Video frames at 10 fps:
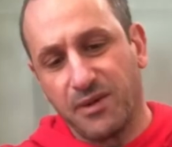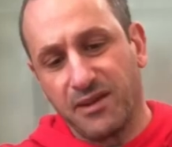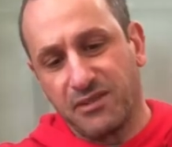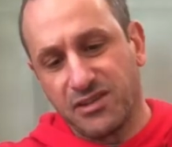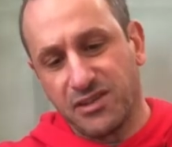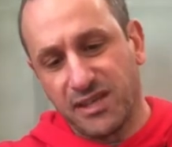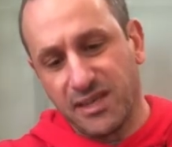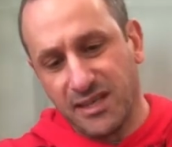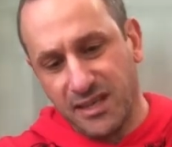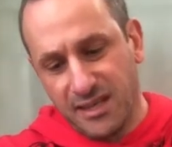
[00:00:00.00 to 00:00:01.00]
eventually.
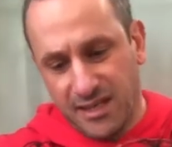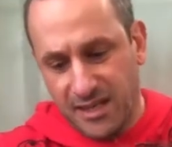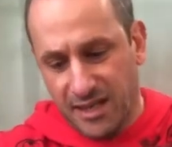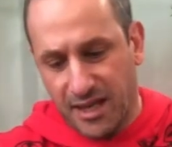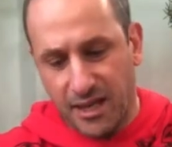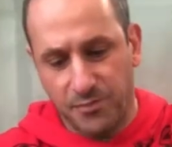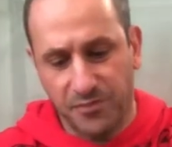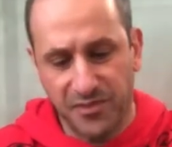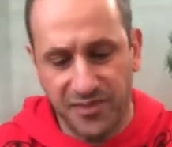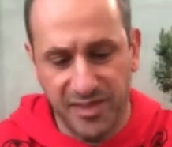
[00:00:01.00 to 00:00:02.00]

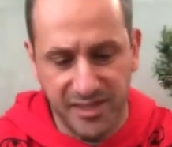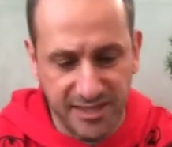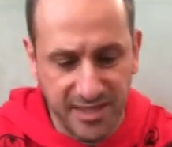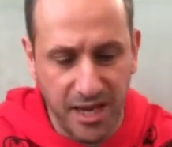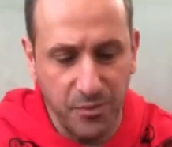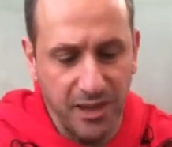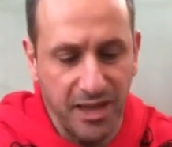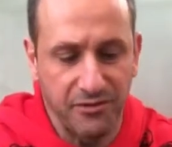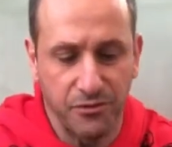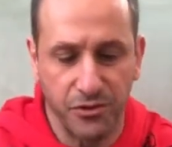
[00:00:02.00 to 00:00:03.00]
So they're just a couple of
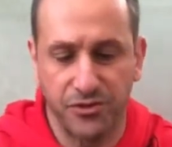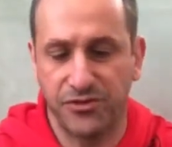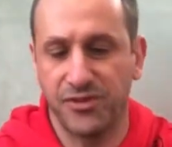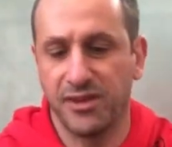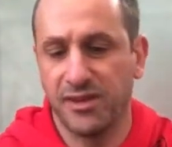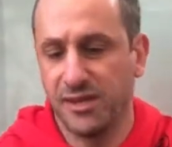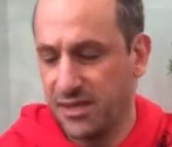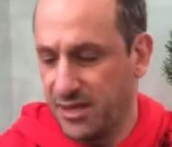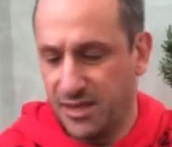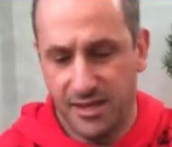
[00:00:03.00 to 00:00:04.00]
heavy roots.
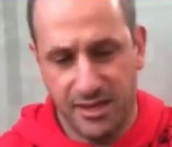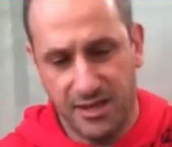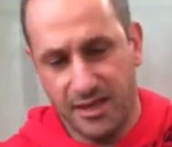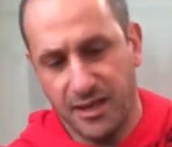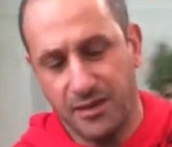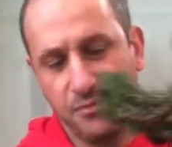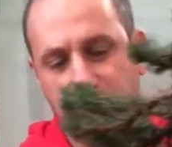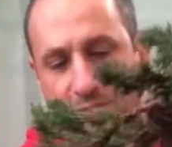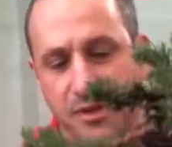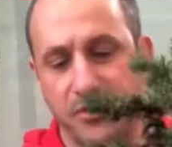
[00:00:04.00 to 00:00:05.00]

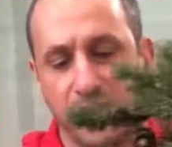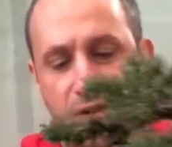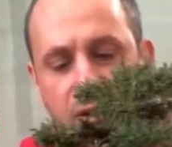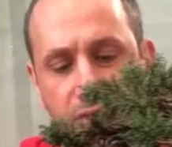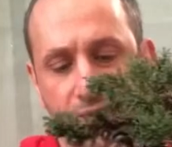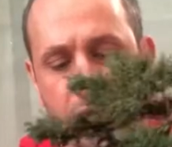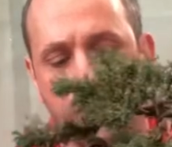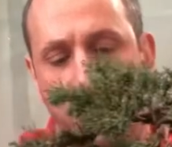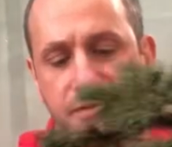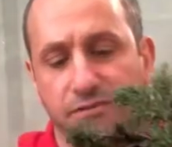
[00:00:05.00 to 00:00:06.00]
But we've got a lot of
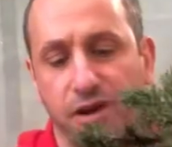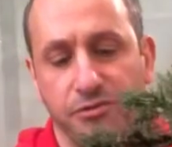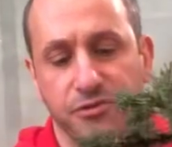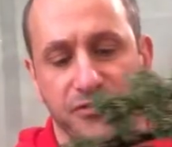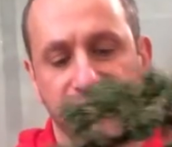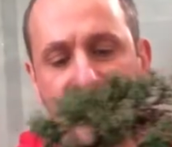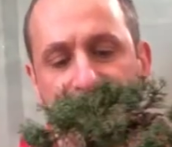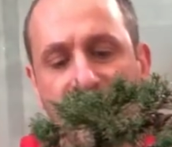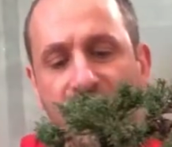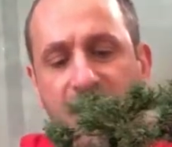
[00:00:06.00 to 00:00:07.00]
nice fine roots
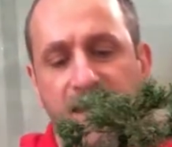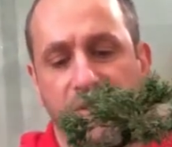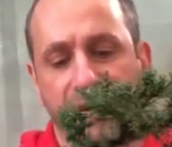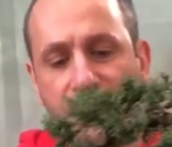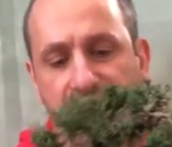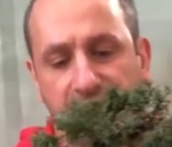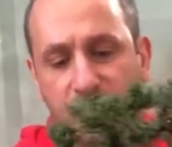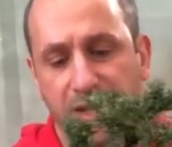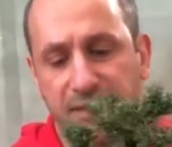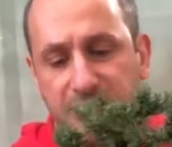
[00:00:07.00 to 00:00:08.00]
anyway around the
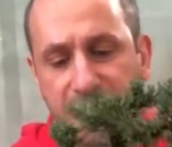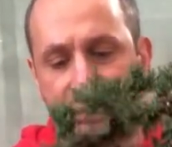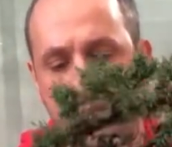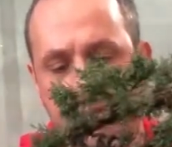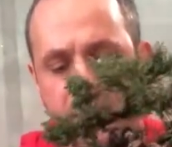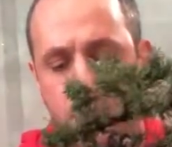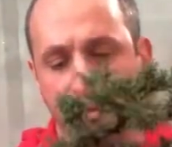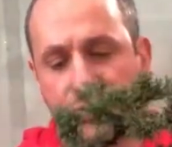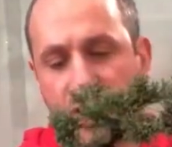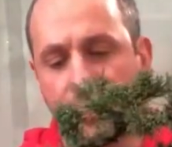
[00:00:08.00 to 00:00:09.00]
place. So we'll
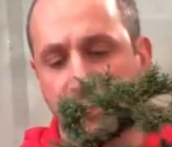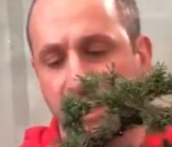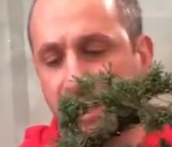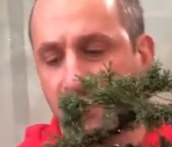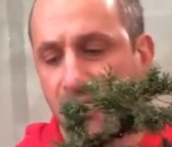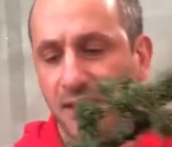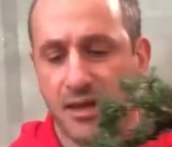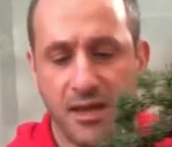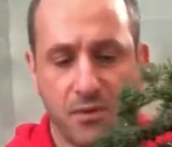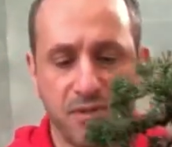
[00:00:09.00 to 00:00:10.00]
comb them out
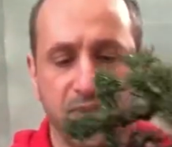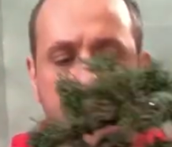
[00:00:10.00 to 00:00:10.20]
once we get